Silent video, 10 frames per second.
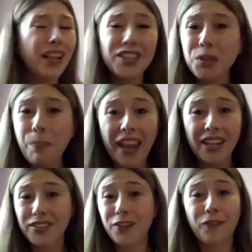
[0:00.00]

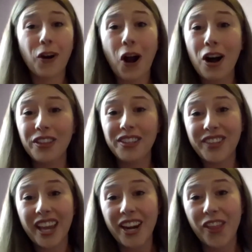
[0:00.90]
space for all this
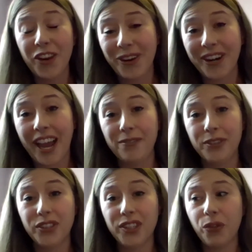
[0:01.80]
data that you're going to have
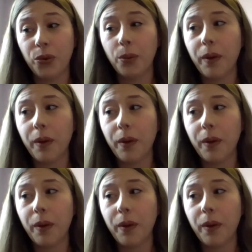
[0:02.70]
to sift through.